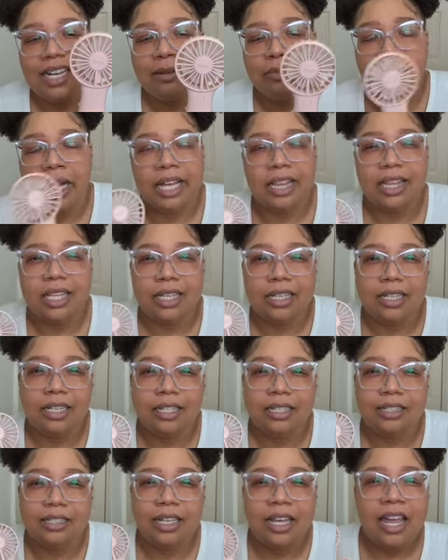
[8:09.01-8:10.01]
am
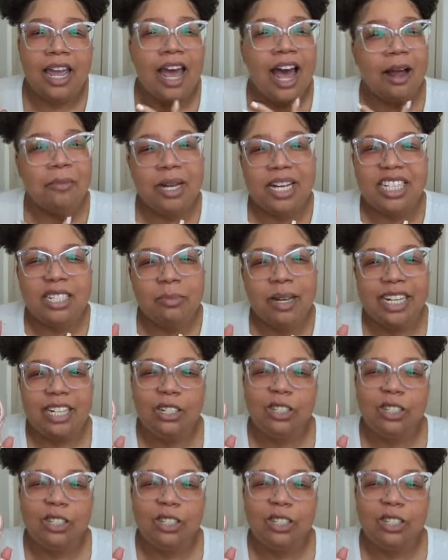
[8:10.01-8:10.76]
I'm not somebody